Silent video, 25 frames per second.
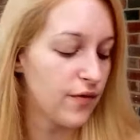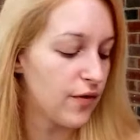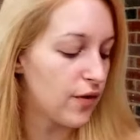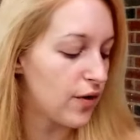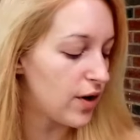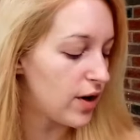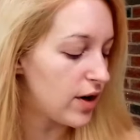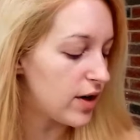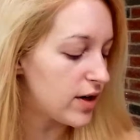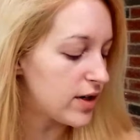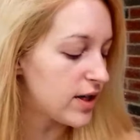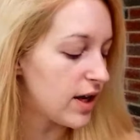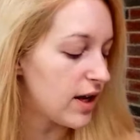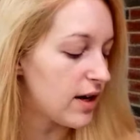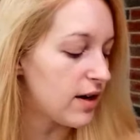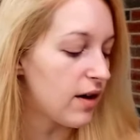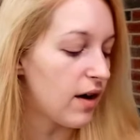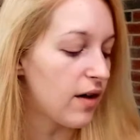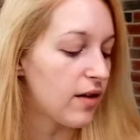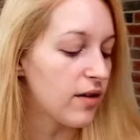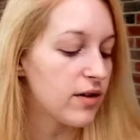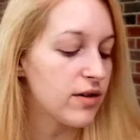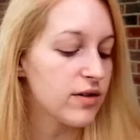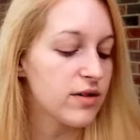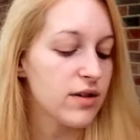for
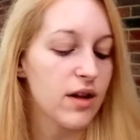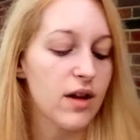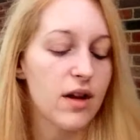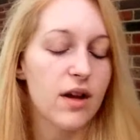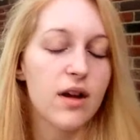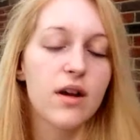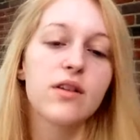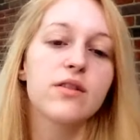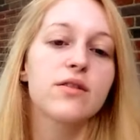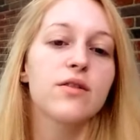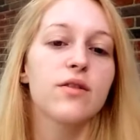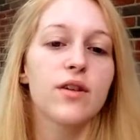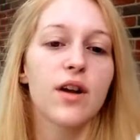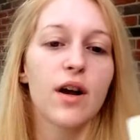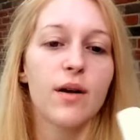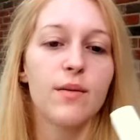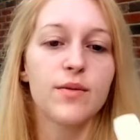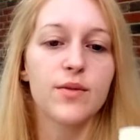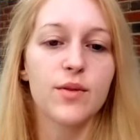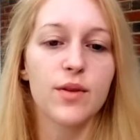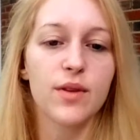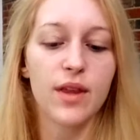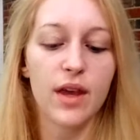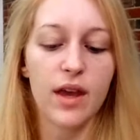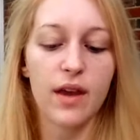$10. So it
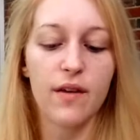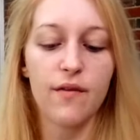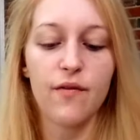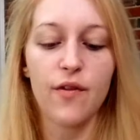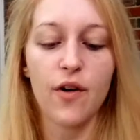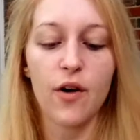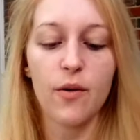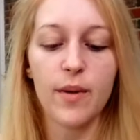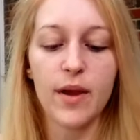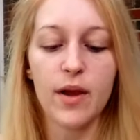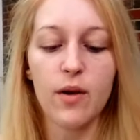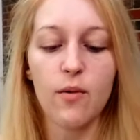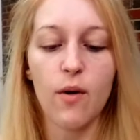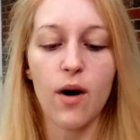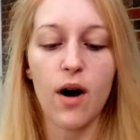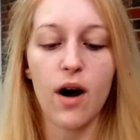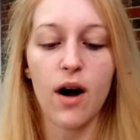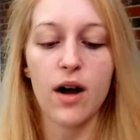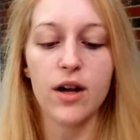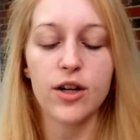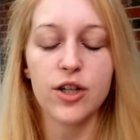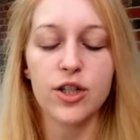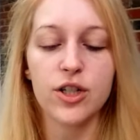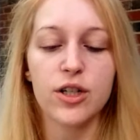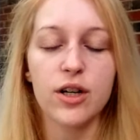comes with a foaming
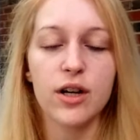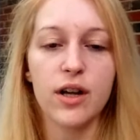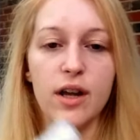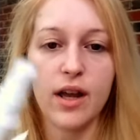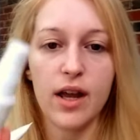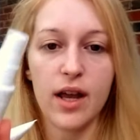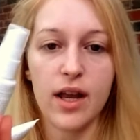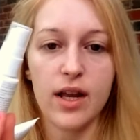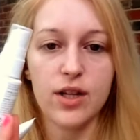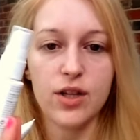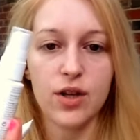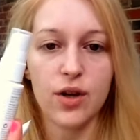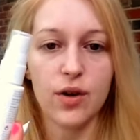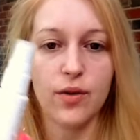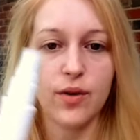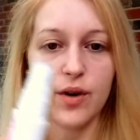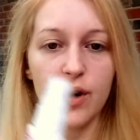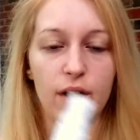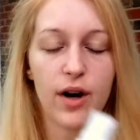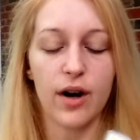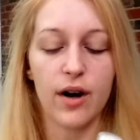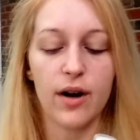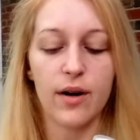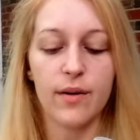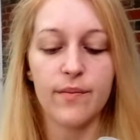wash, a
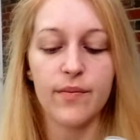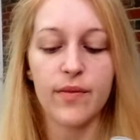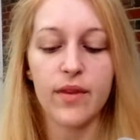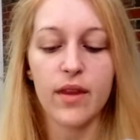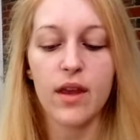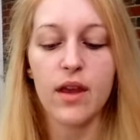toner,